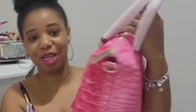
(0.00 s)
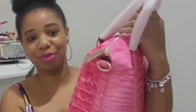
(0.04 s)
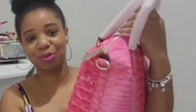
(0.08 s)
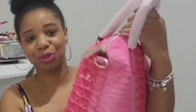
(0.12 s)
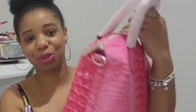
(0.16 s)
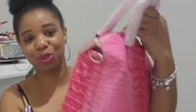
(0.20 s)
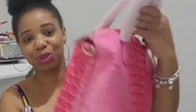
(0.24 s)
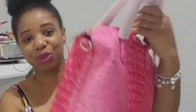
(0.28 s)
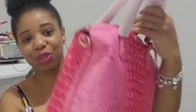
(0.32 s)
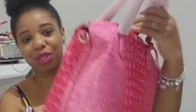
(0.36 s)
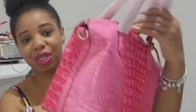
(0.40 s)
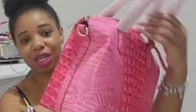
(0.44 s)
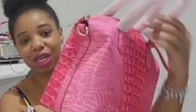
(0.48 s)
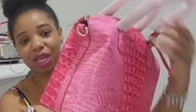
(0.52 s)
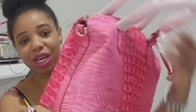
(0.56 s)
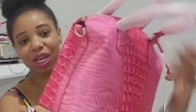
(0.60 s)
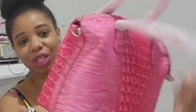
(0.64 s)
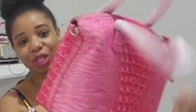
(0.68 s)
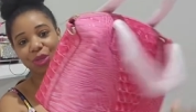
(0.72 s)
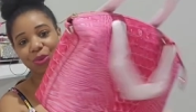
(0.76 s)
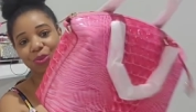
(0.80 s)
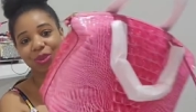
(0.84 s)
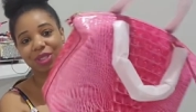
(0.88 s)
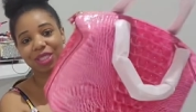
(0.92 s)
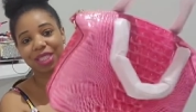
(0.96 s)
up true to
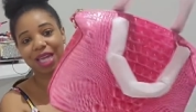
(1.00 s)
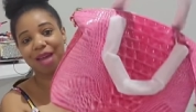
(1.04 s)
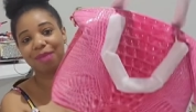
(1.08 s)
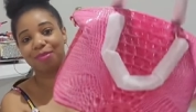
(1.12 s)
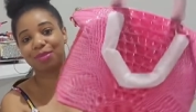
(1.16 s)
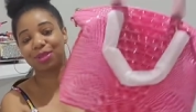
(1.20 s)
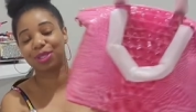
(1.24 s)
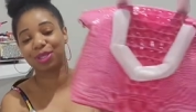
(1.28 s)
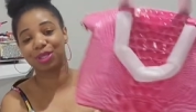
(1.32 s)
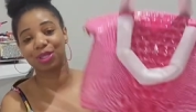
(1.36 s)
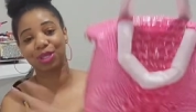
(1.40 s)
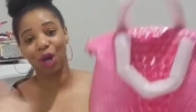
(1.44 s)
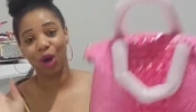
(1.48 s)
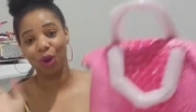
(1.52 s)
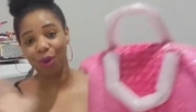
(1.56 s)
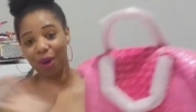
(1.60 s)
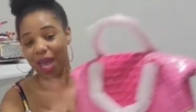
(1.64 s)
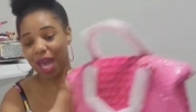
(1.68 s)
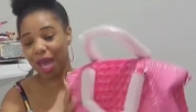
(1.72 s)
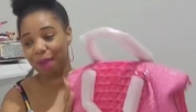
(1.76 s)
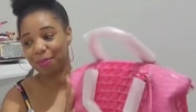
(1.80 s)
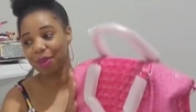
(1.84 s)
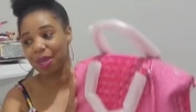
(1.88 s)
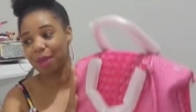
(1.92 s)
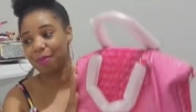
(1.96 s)
color, which I'm so
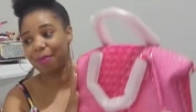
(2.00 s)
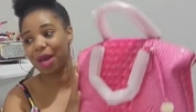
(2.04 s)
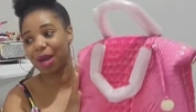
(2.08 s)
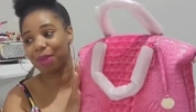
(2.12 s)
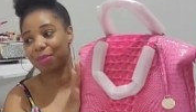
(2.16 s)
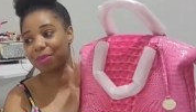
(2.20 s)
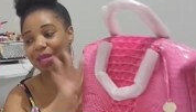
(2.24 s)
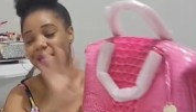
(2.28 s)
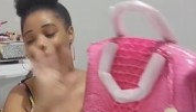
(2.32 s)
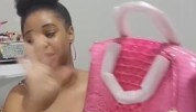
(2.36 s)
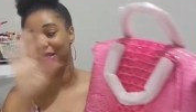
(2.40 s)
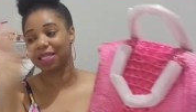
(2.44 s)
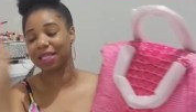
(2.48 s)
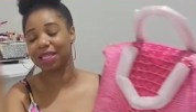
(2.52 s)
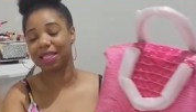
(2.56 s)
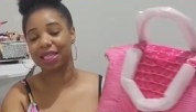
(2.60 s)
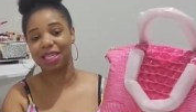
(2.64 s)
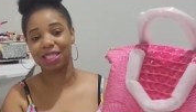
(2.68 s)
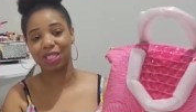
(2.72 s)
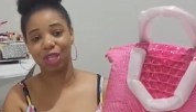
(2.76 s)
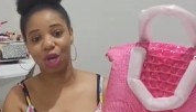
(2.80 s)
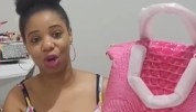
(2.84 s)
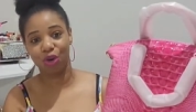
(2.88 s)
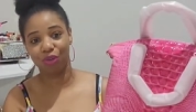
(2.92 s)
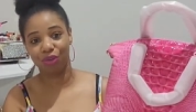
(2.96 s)
happy about because it
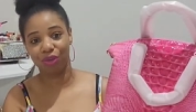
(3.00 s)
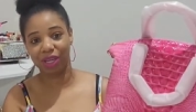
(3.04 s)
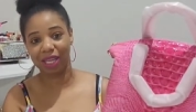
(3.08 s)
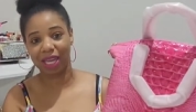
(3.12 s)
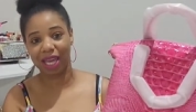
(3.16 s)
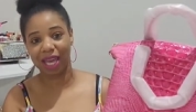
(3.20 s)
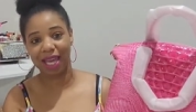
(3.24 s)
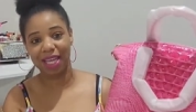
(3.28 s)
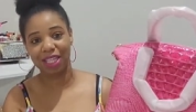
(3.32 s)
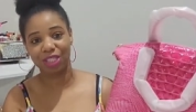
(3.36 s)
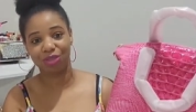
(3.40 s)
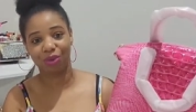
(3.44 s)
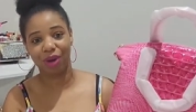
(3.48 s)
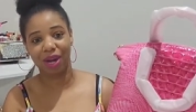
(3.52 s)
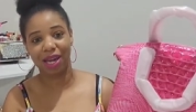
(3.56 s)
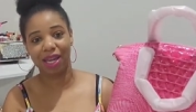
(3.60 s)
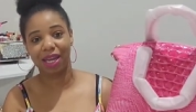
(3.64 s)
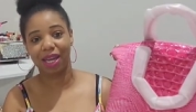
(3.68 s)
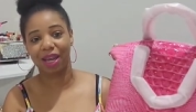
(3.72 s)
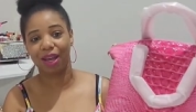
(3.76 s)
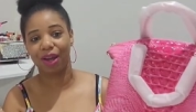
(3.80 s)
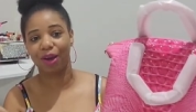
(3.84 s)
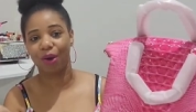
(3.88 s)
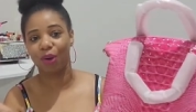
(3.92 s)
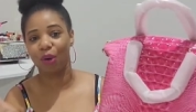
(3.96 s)
is overcast right
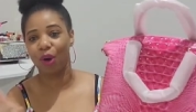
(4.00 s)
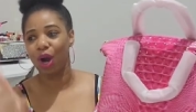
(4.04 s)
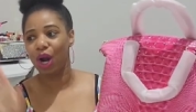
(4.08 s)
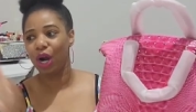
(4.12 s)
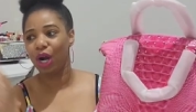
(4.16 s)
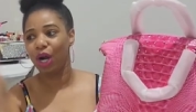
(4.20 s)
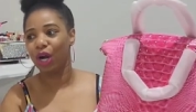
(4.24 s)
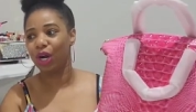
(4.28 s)
now.